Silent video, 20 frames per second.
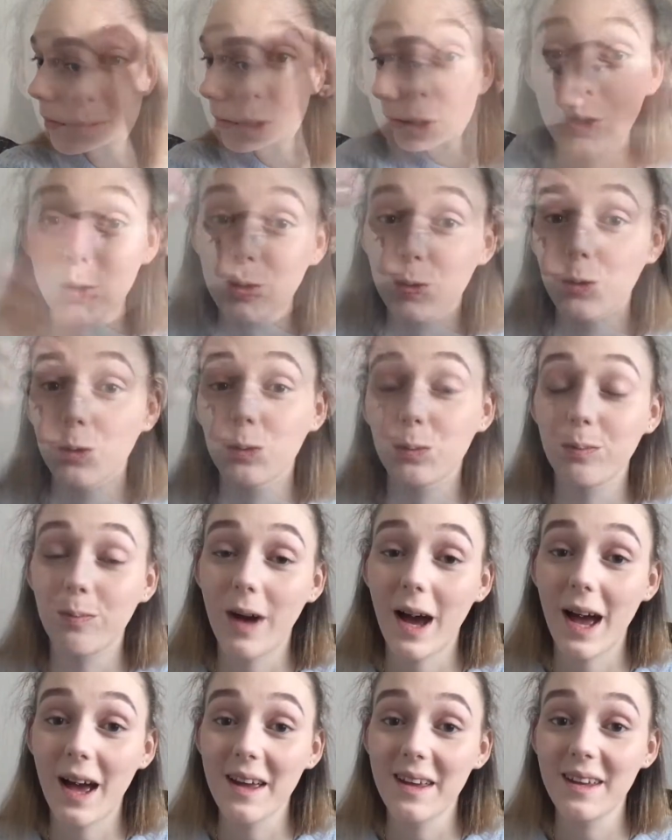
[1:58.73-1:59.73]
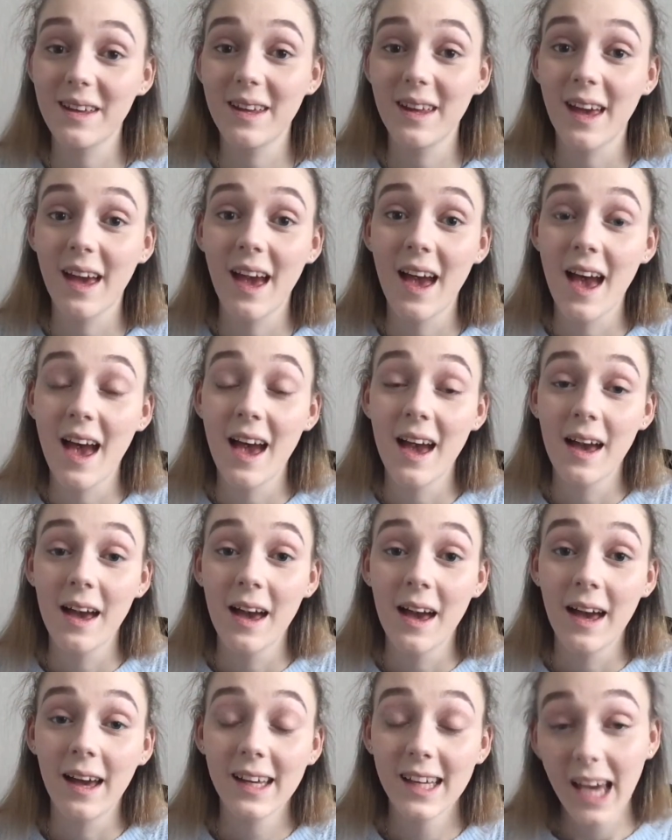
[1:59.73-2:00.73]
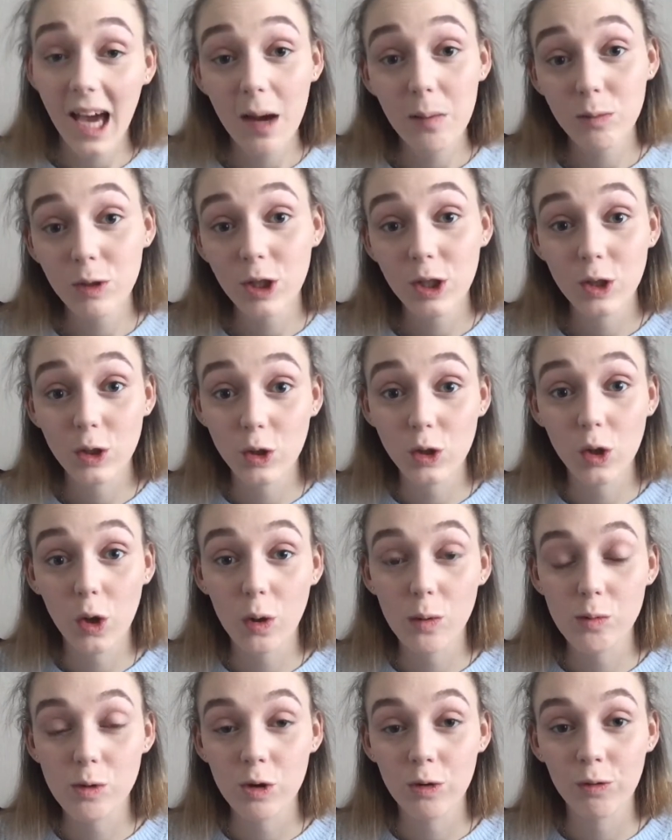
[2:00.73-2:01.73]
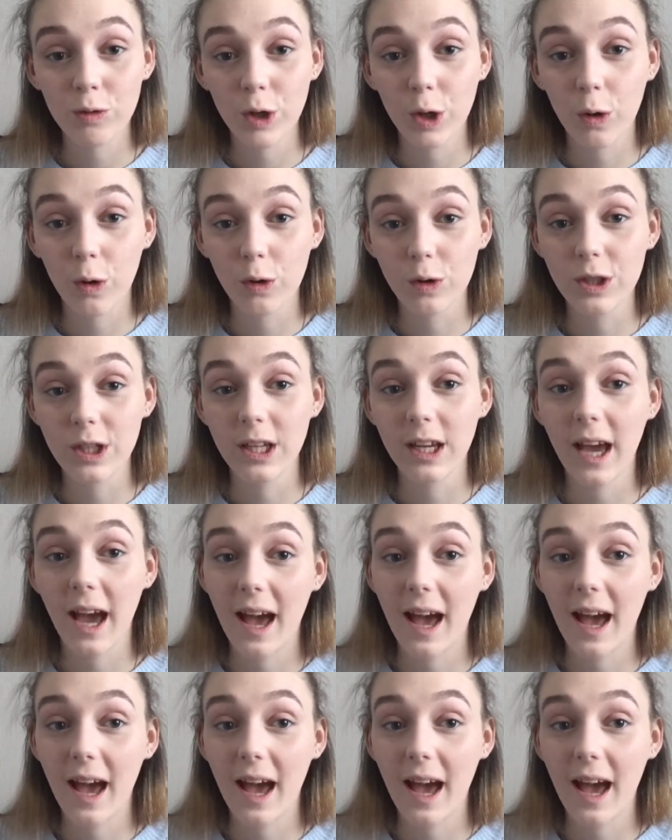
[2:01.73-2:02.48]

So my camera stopped recording